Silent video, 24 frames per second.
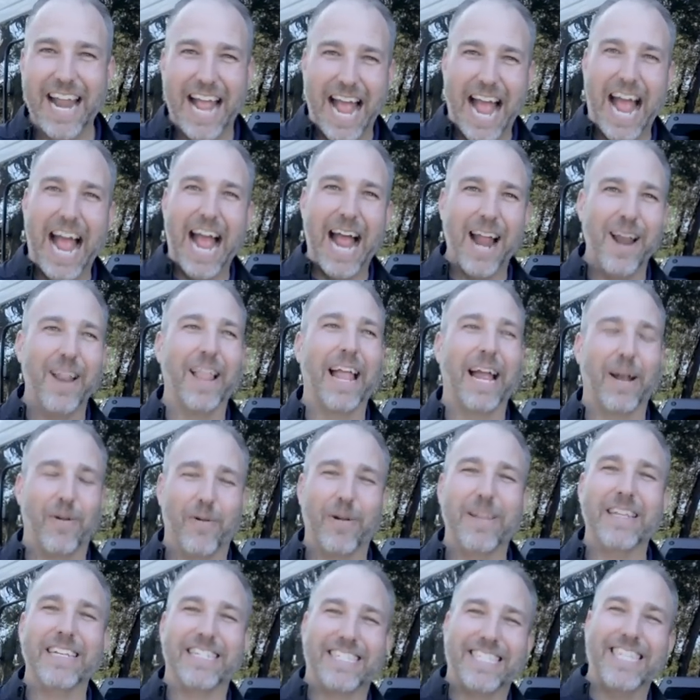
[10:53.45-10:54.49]
and it had like
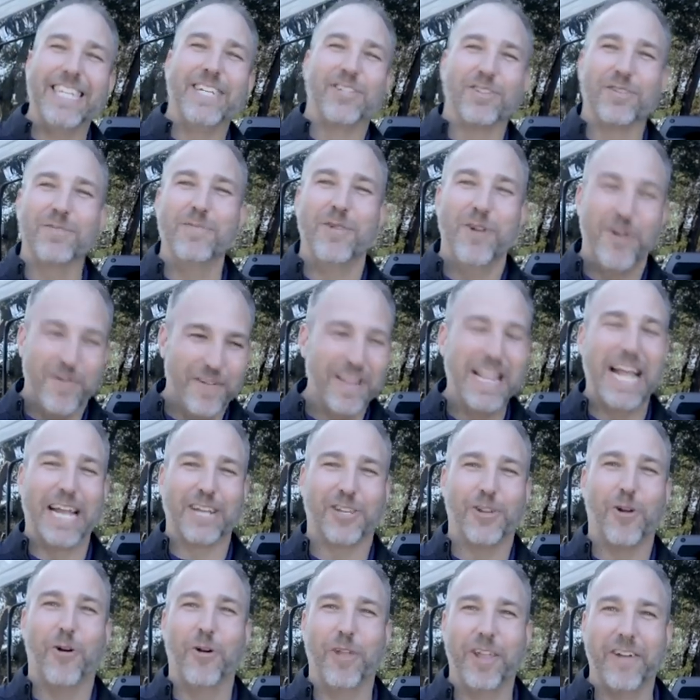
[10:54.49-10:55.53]
one of the seats removed and
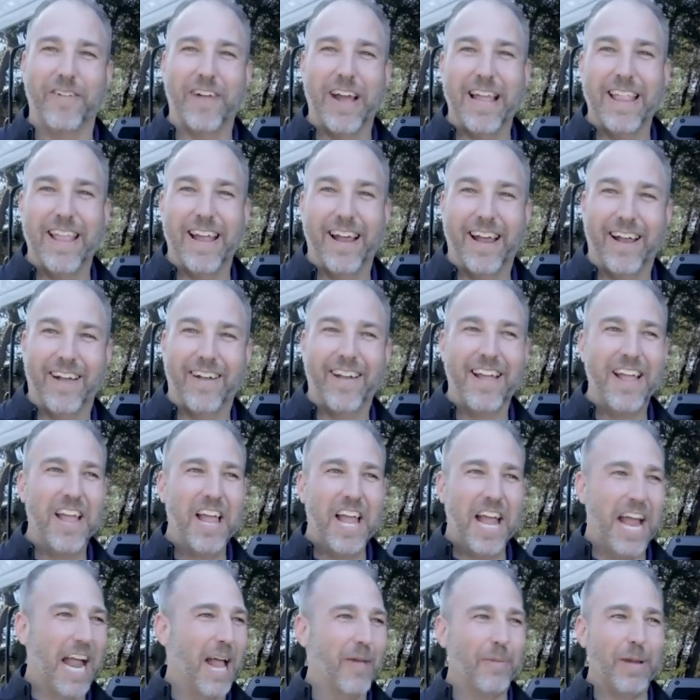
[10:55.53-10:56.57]
that toilet right oh, there.
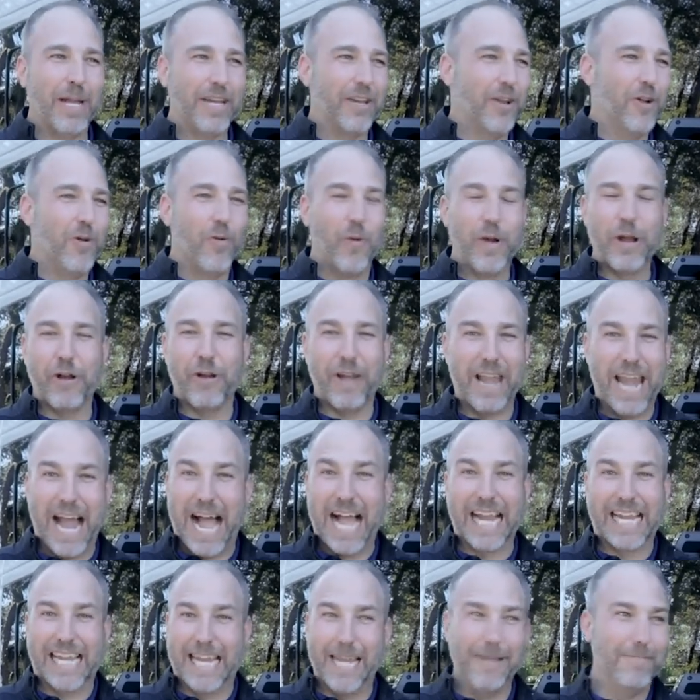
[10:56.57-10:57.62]
Wow. I'm like, dude, we are
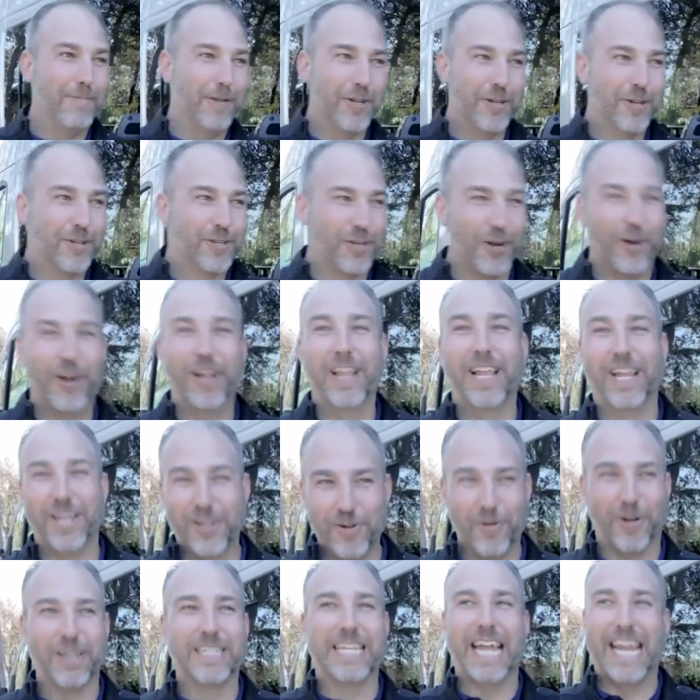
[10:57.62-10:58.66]
not keeping your toilet.
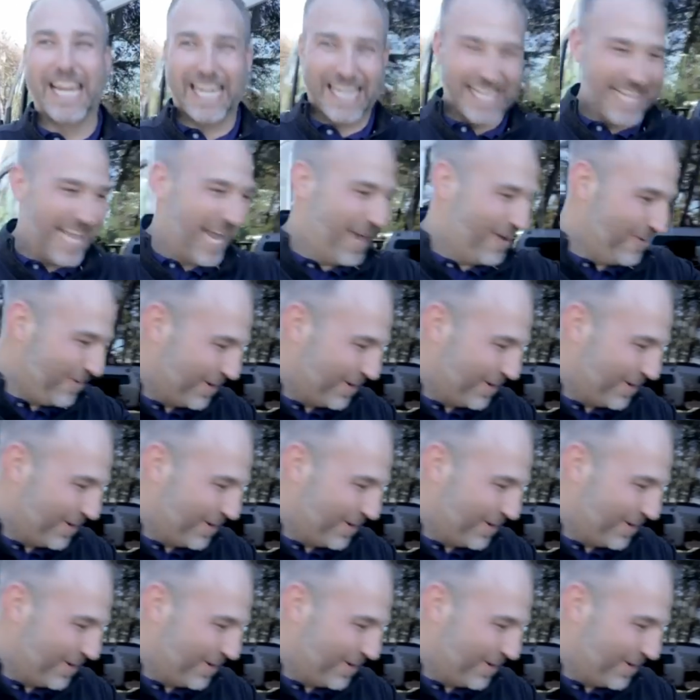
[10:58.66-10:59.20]
You are taking that